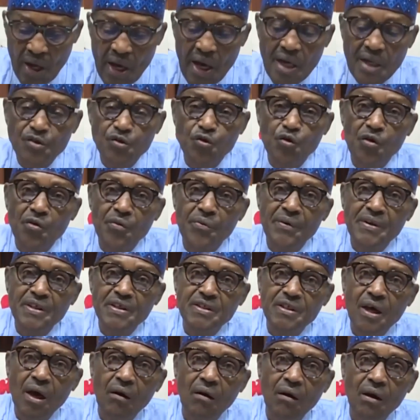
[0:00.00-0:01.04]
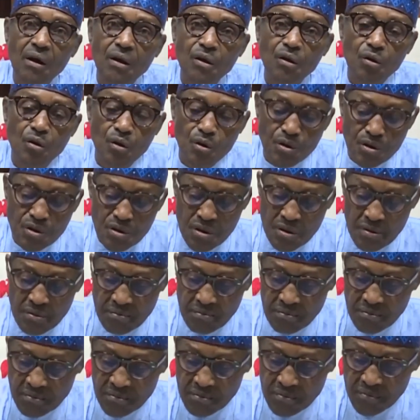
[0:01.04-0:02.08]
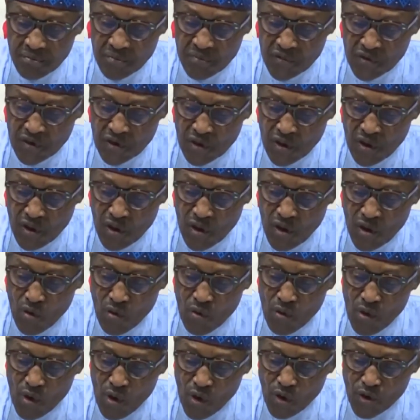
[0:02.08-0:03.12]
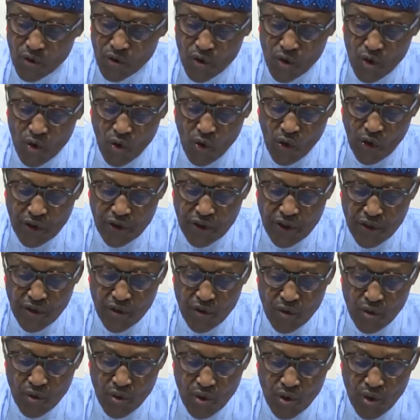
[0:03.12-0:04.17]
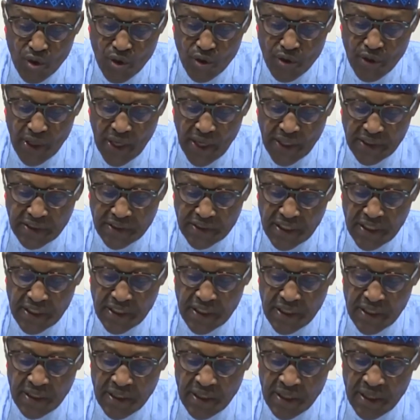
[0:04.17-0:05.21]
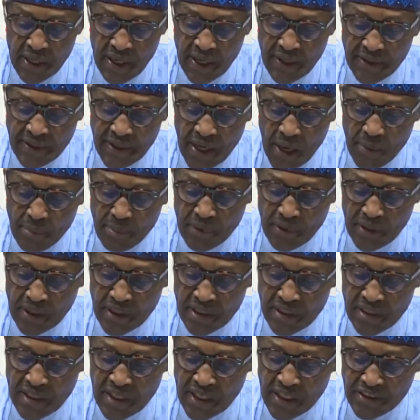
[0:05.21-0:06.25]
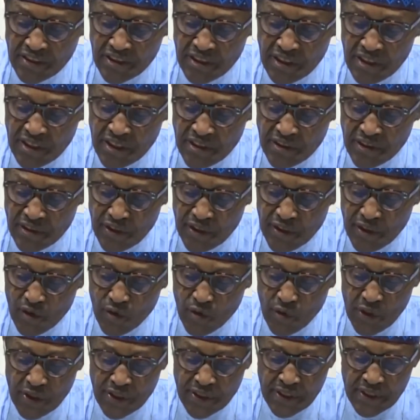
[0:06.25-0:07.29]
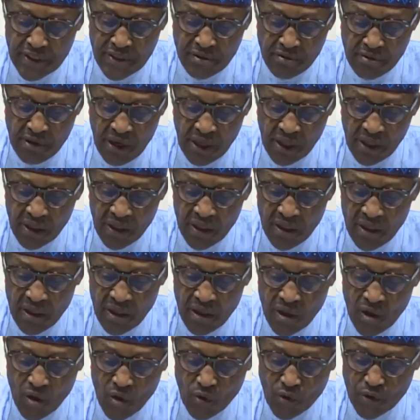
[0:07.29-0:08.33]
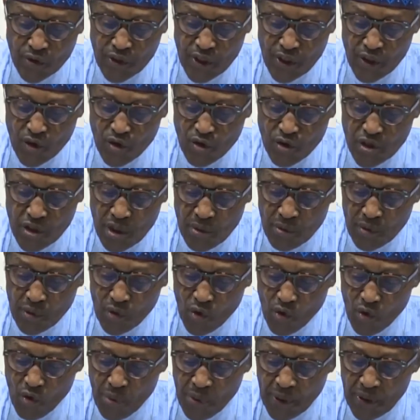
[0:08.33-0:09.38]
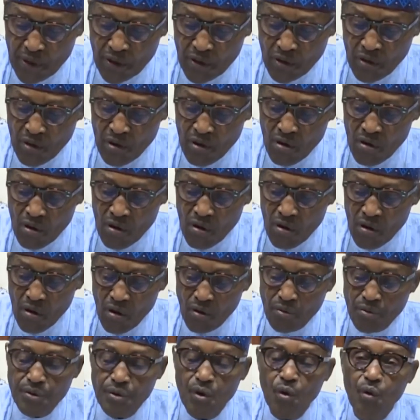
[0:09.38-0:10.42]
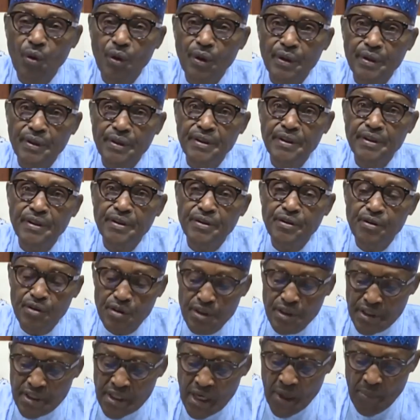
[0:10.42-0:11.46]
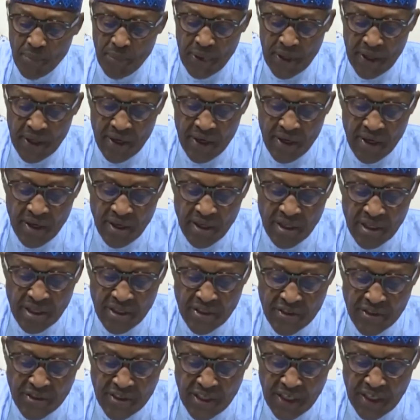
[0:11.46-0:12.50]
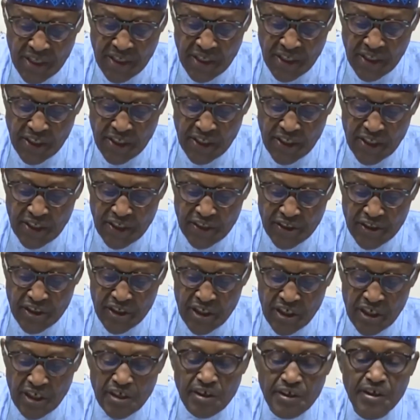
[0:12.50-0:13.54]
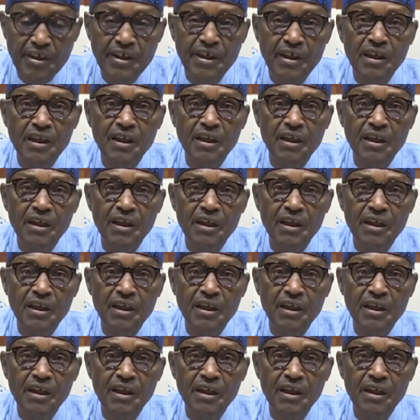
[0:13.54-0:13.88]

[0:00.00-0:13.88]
As we fix our roads, we also continue to extend and upgrade Nigeria's railway network with the notable opening of the Warri to Itakpe standard gauge rail